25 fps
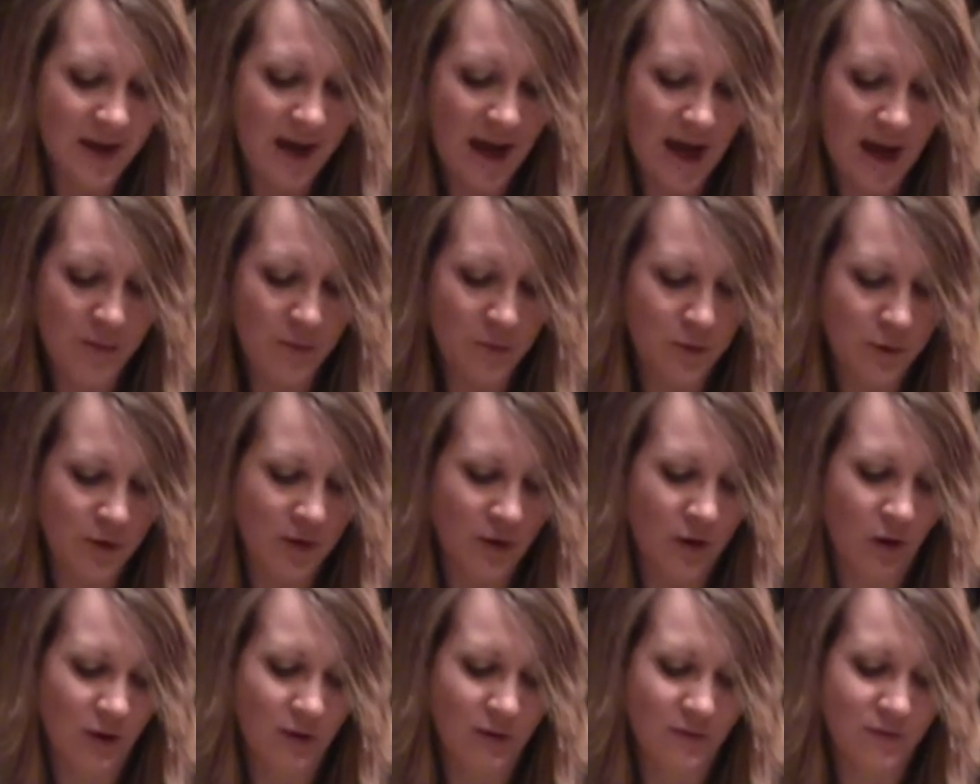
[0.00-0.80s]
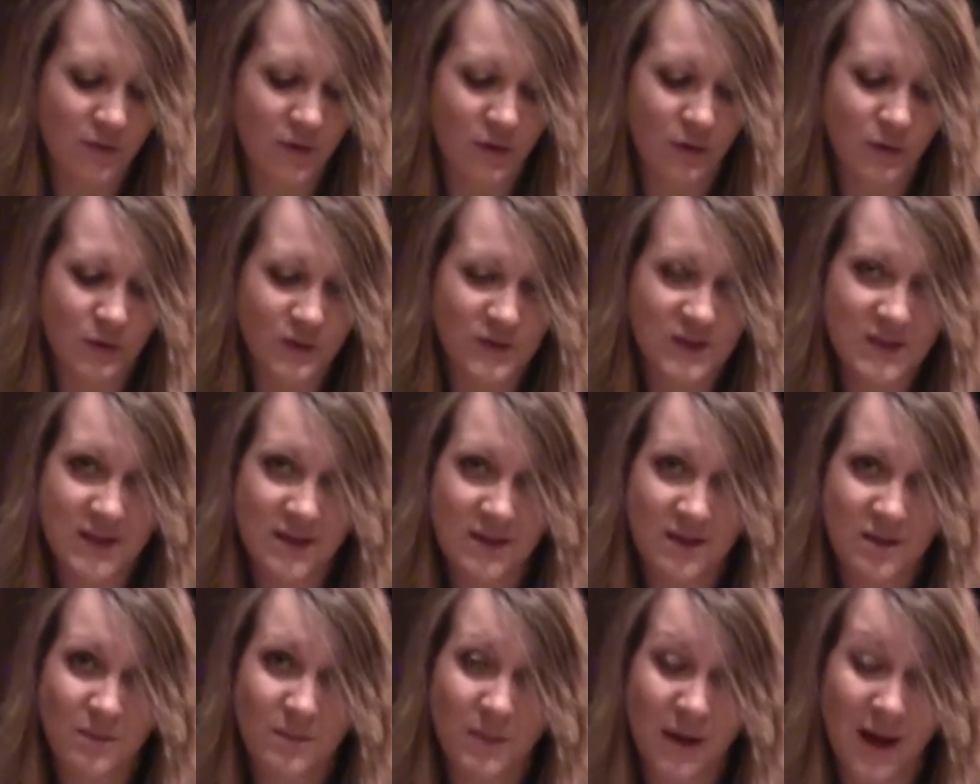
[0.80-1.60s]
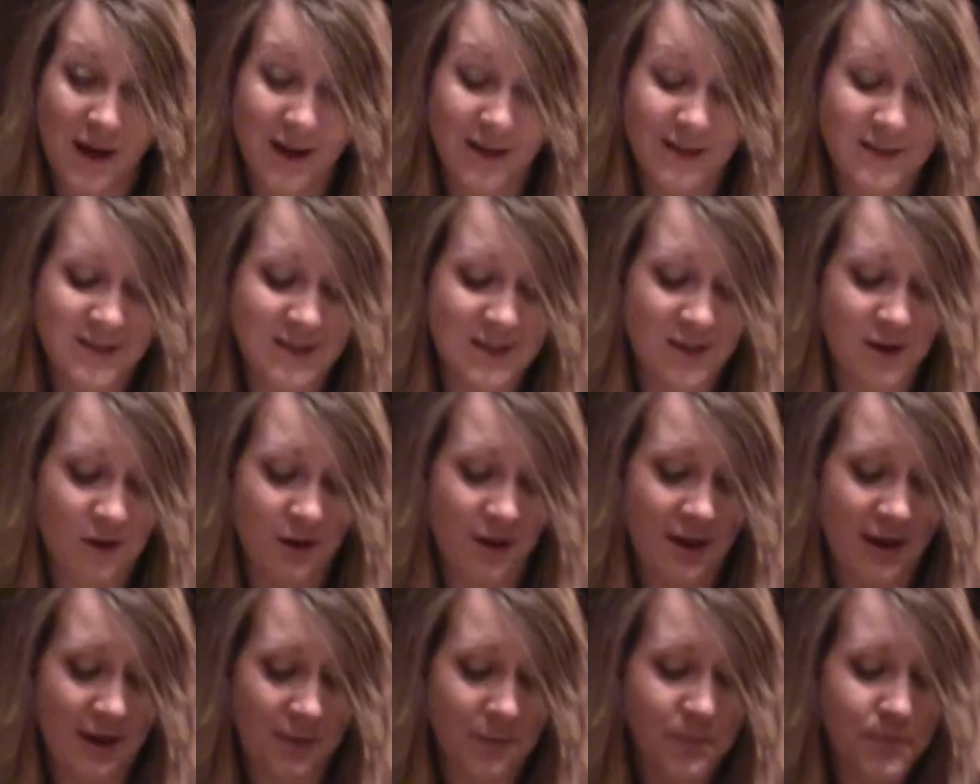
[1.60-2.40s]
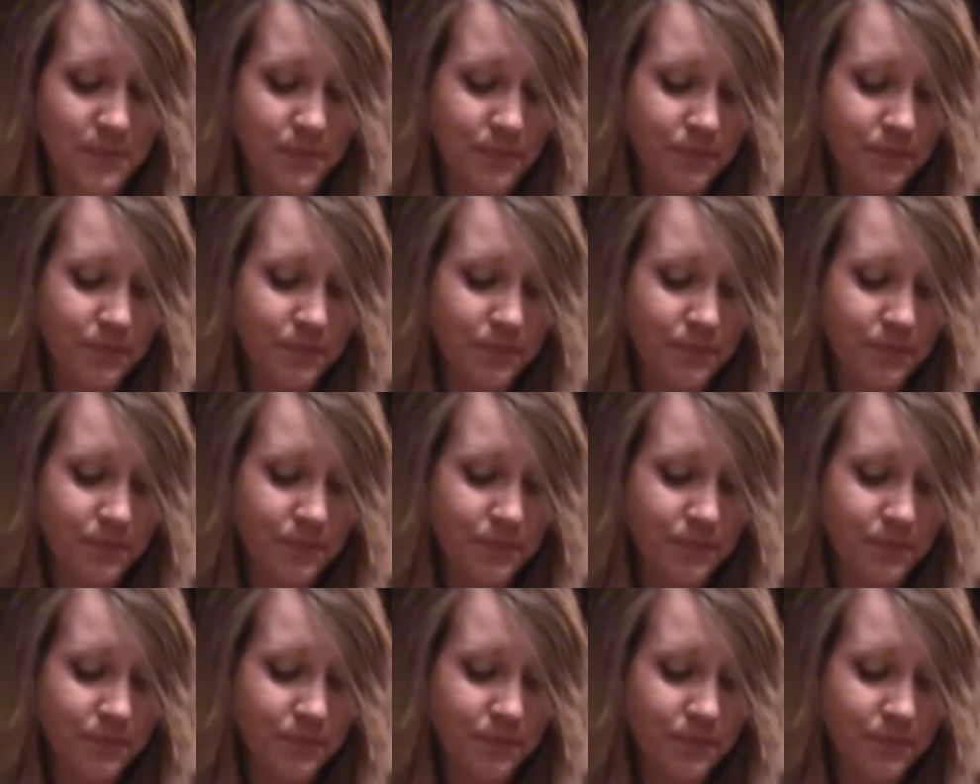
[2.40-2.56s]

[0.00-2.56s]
I put all of those in the boxed area.